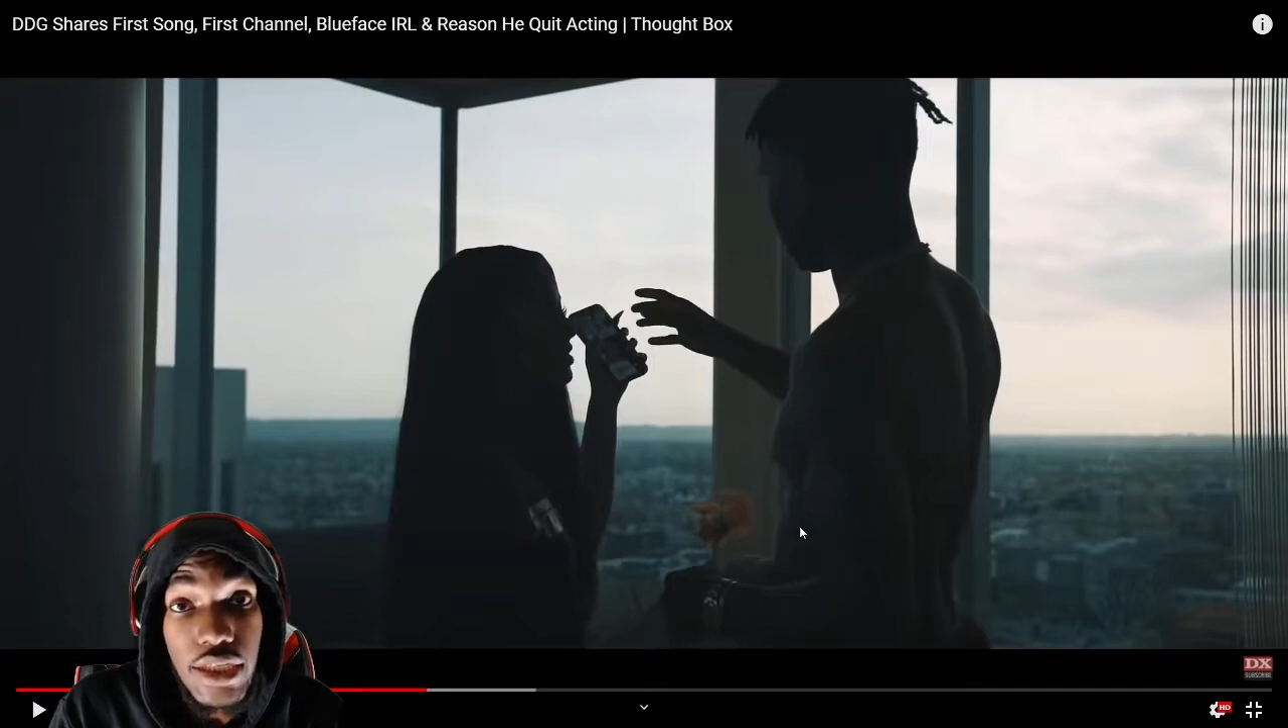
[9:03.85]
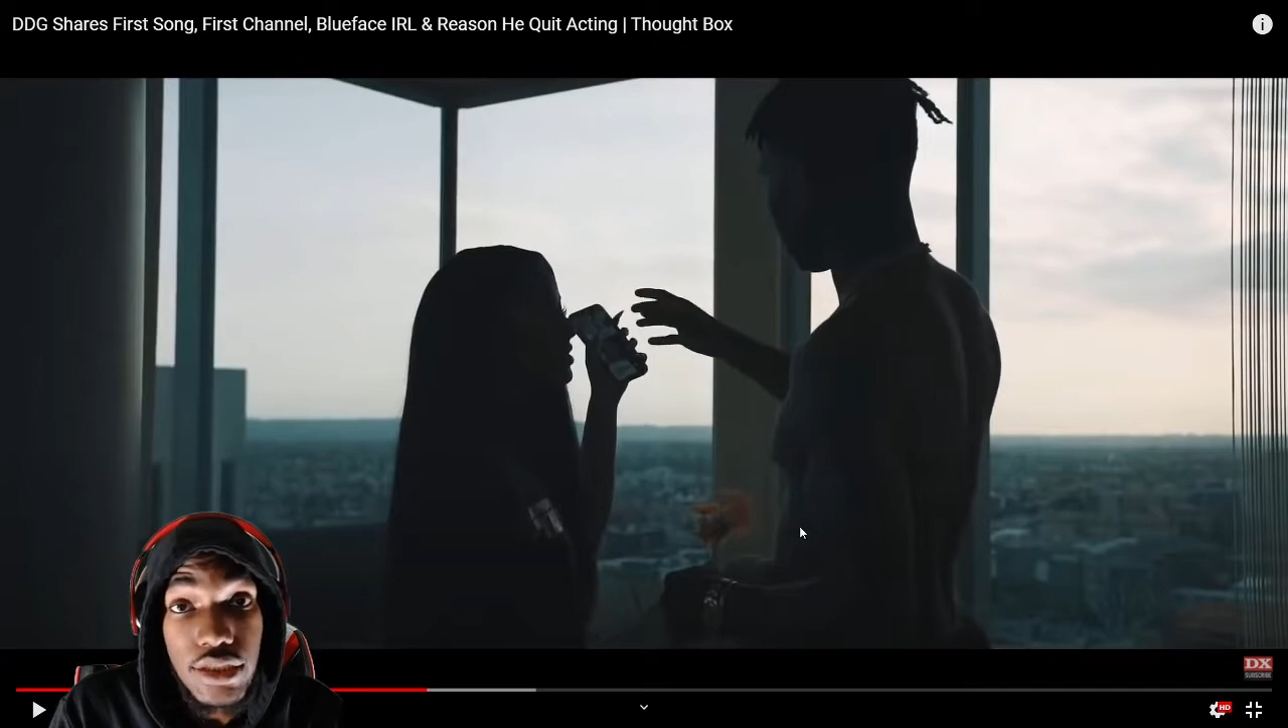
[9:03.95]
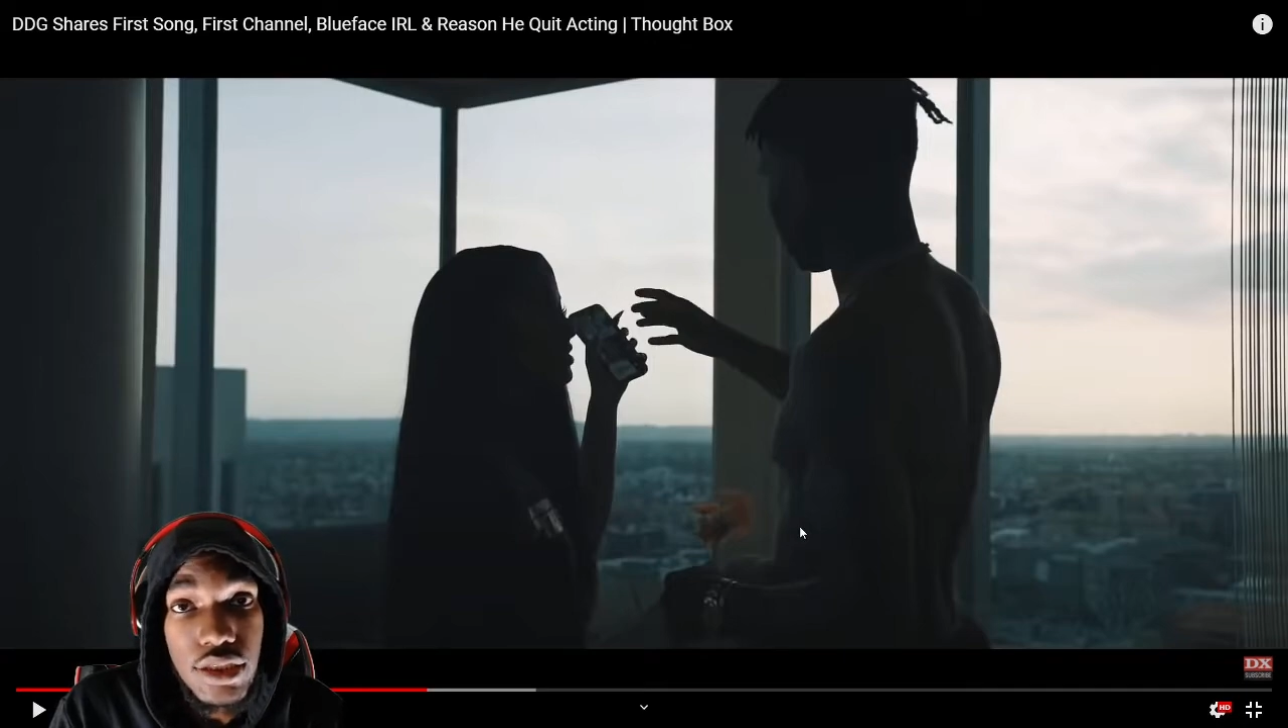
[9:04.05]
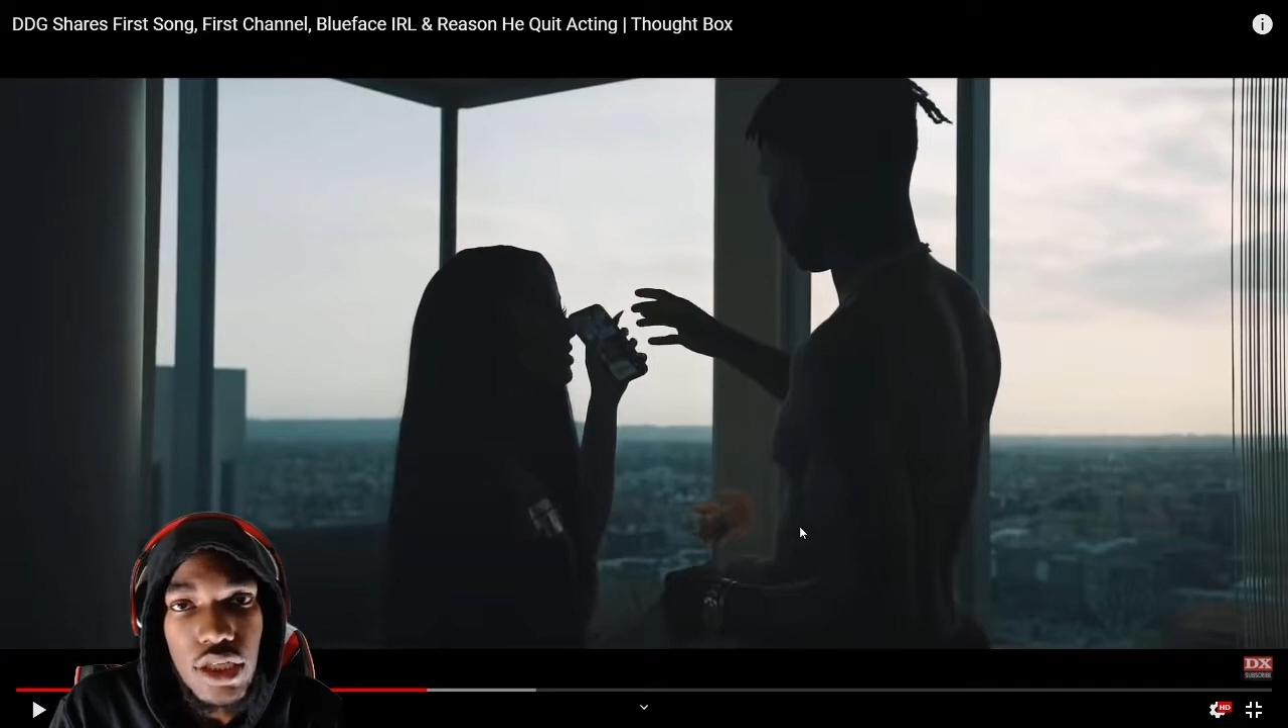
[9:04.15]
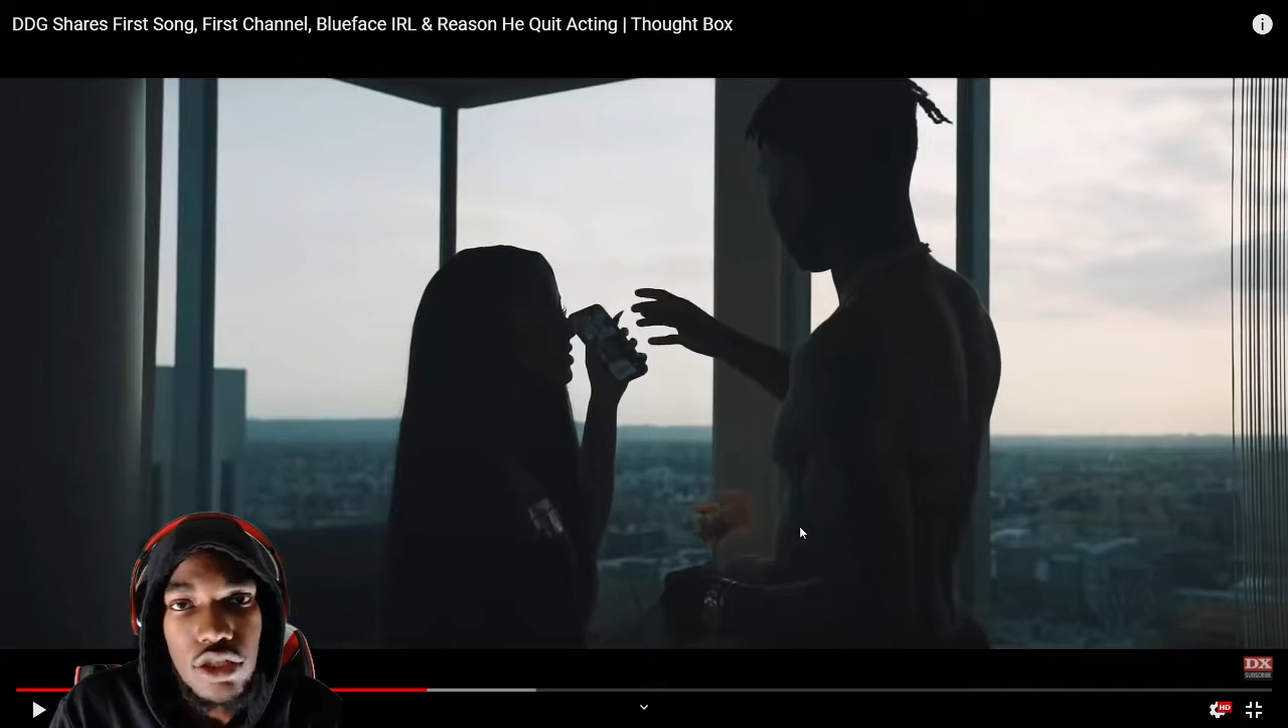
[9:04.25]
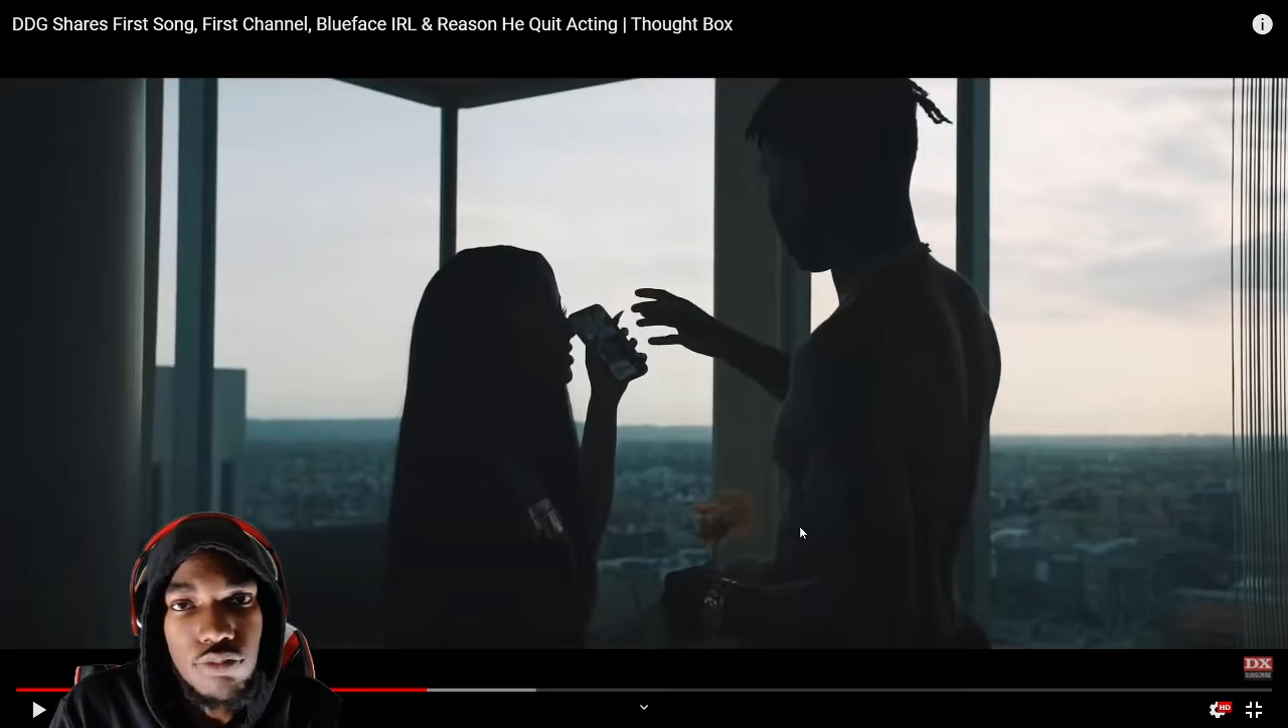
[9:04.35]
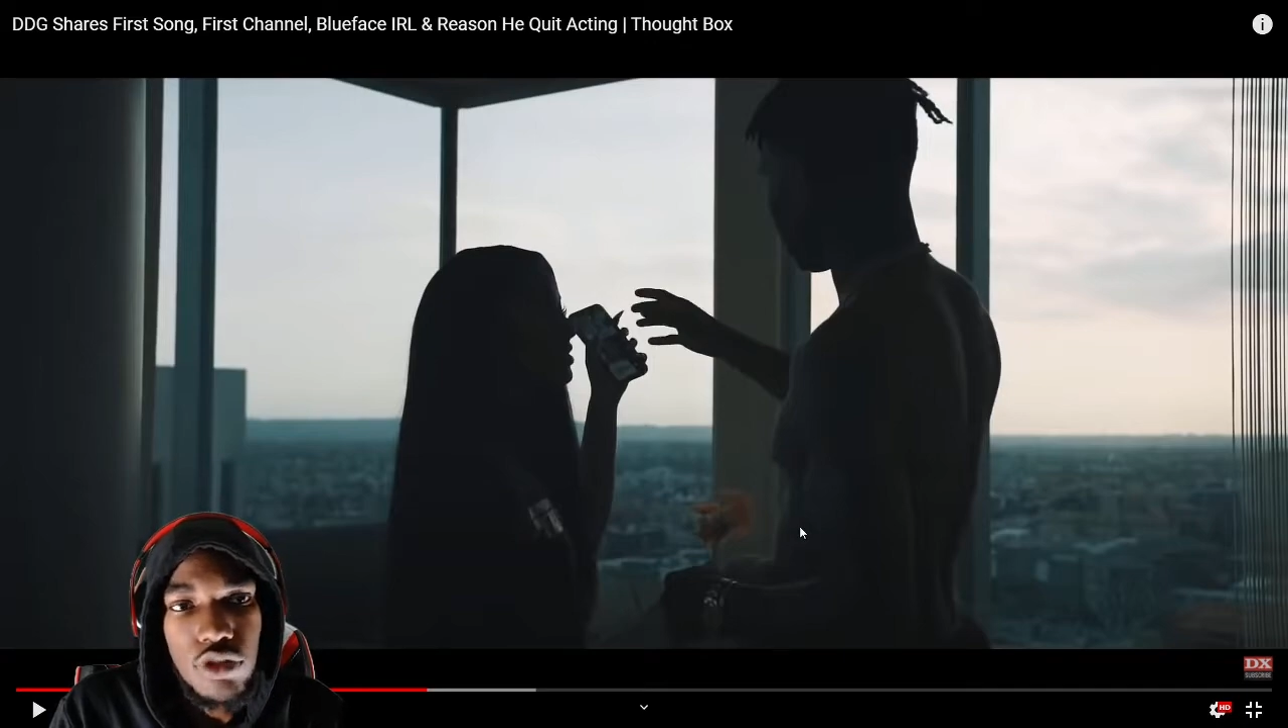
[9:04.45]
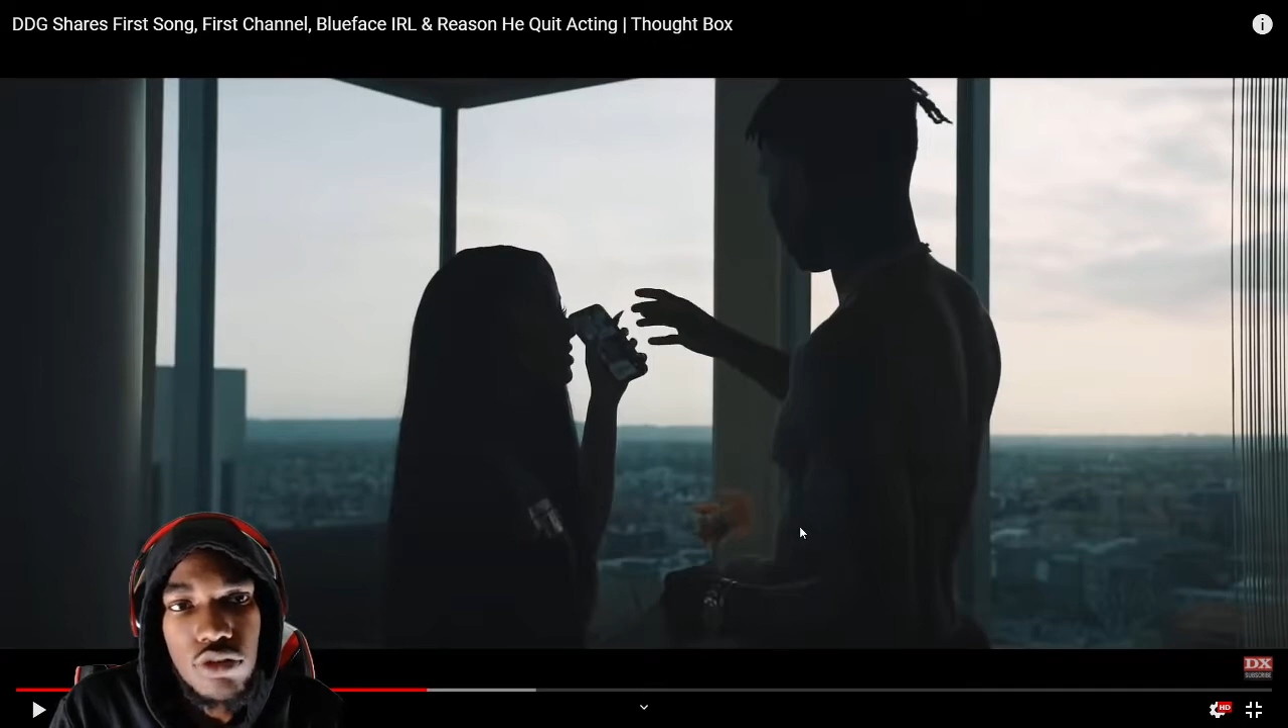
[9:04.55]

it serious, bro.